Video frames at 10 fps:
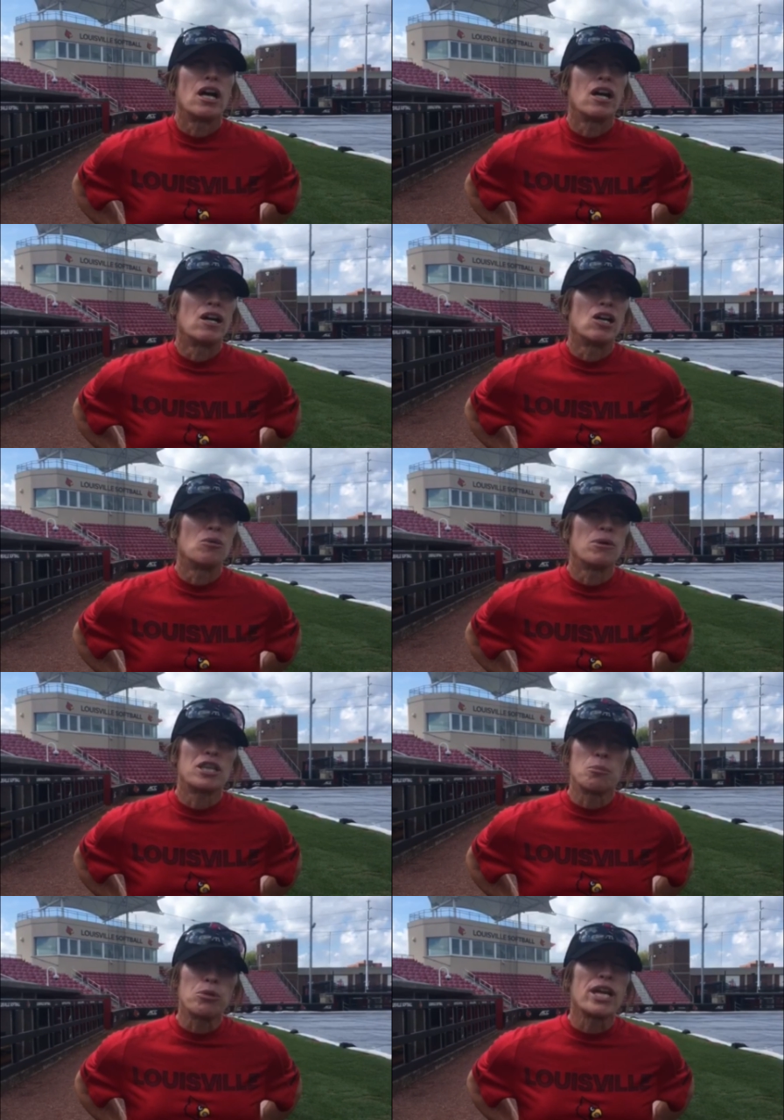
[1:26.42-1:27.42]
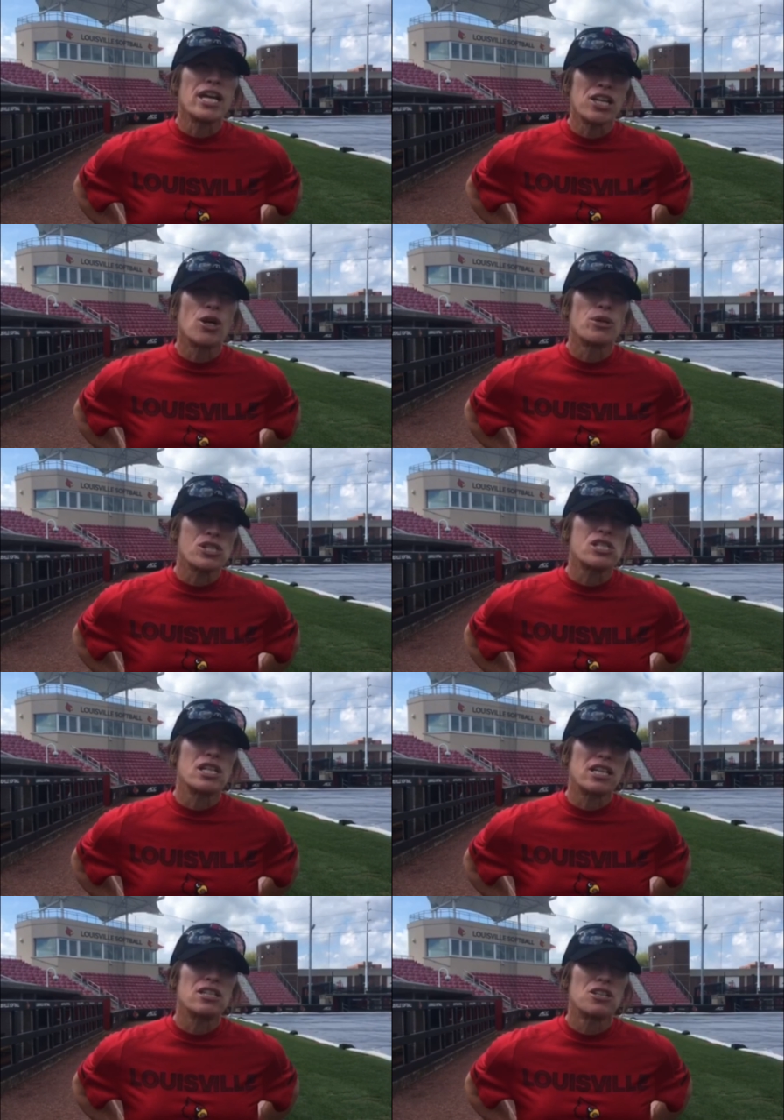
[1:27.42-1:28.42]
At the plate, you know, we just need to
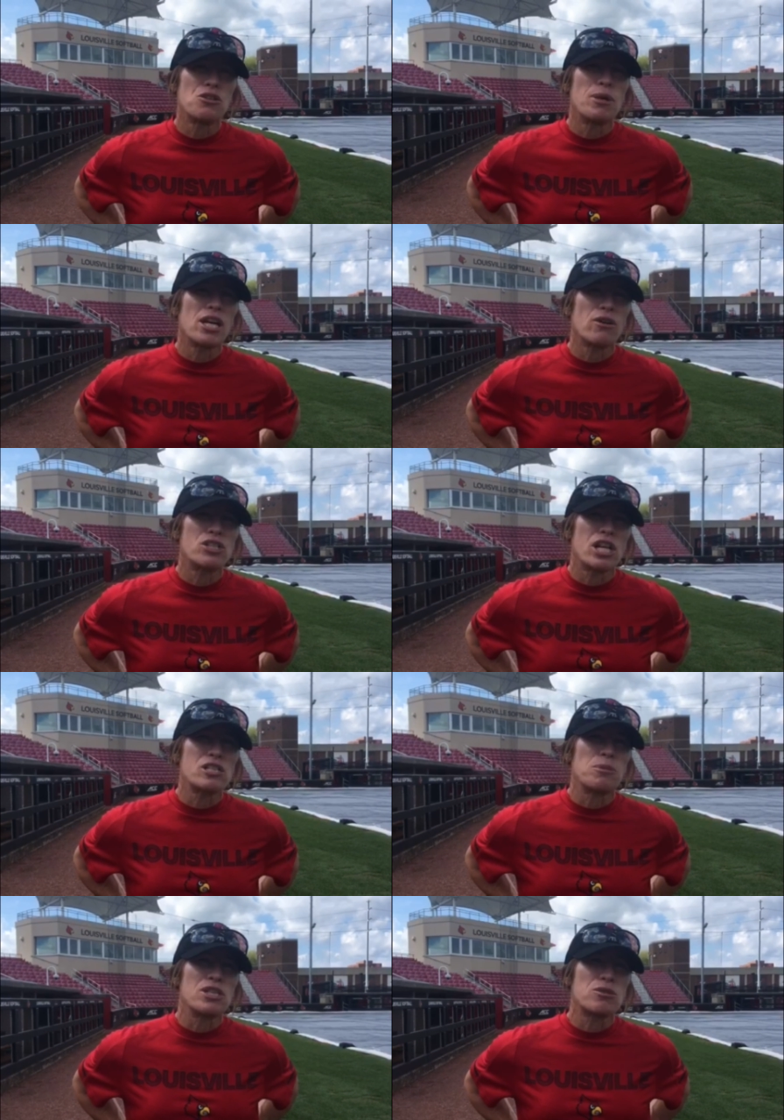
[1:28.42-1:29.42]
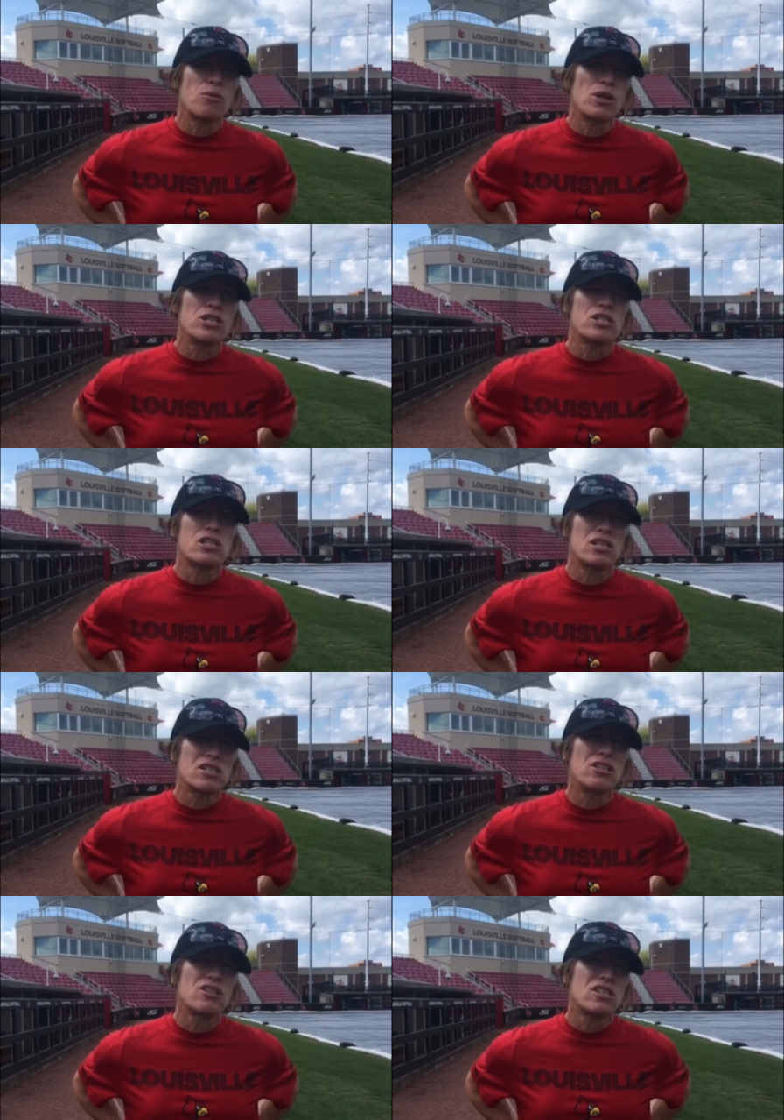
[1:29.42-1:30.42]
continue to make our adjustments. So we want to just
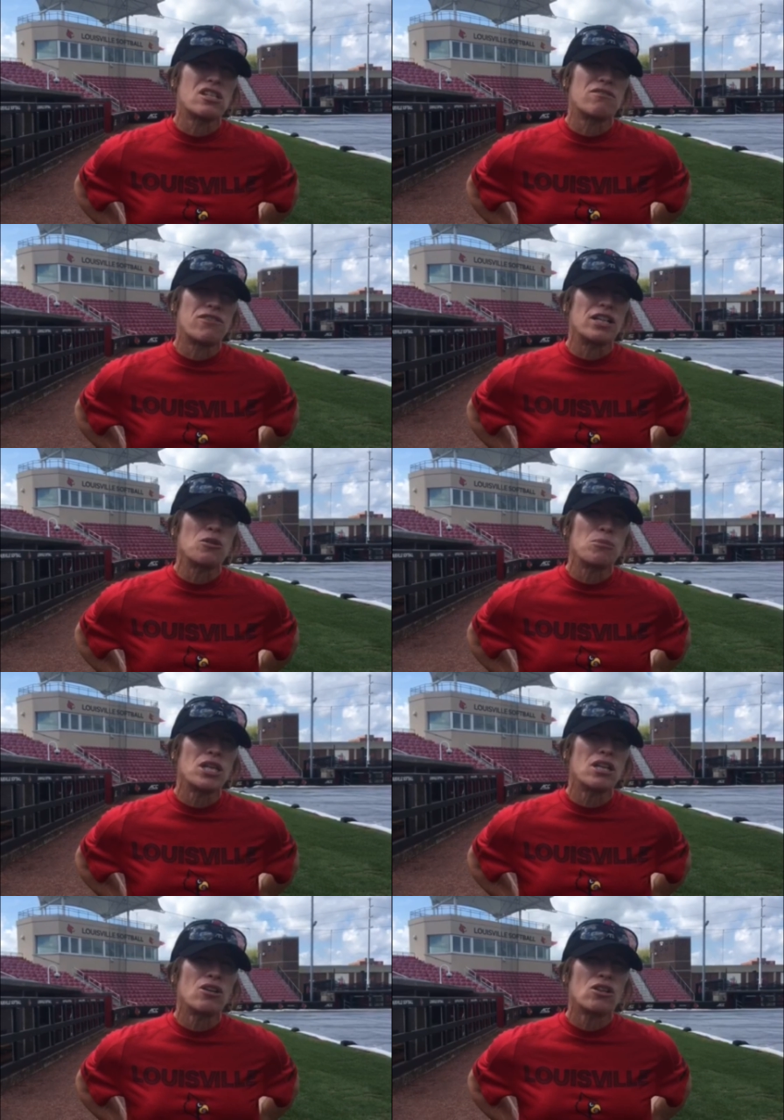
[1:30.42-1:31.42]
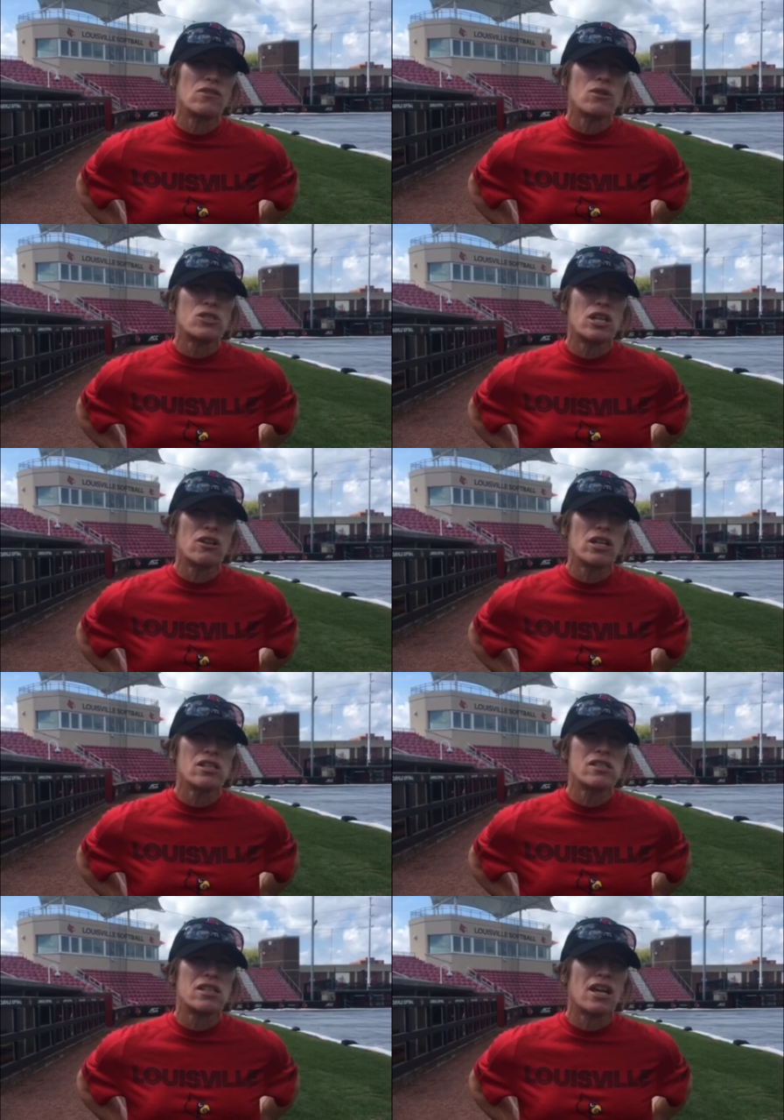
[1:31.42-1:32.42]
continue to see development in all of those areas.